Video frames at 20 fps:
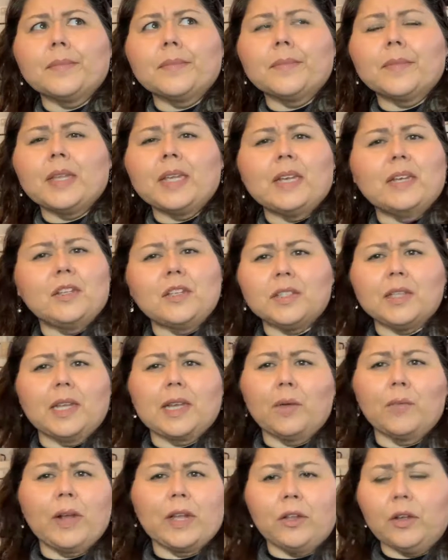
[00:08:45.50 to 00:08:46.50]
I think it's just like
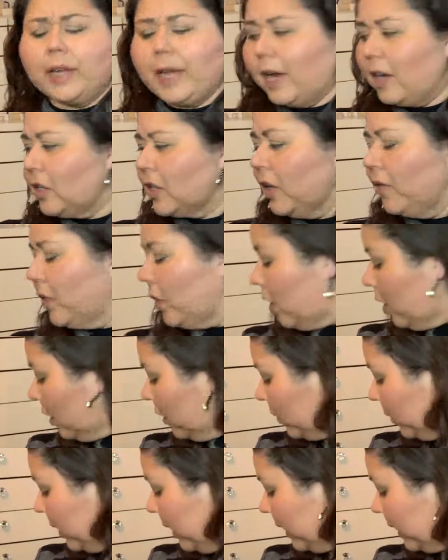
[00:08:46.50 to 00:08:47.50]
a regular cash gift card or
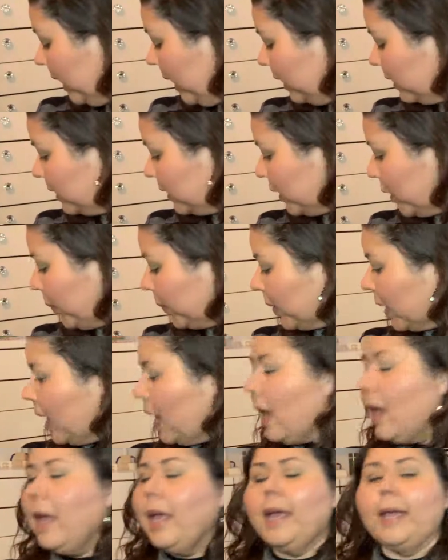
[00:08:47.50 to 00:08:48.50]
something like that. So
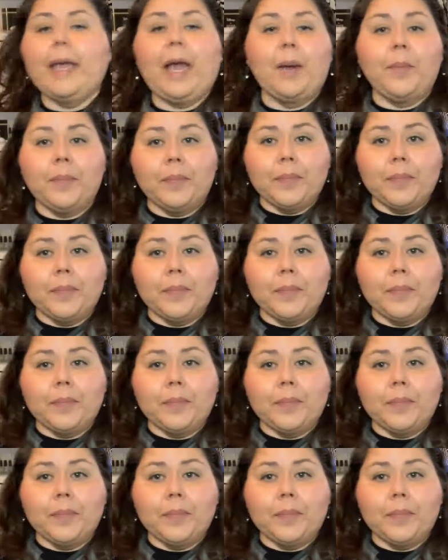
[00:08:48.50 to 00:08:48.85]
yeah.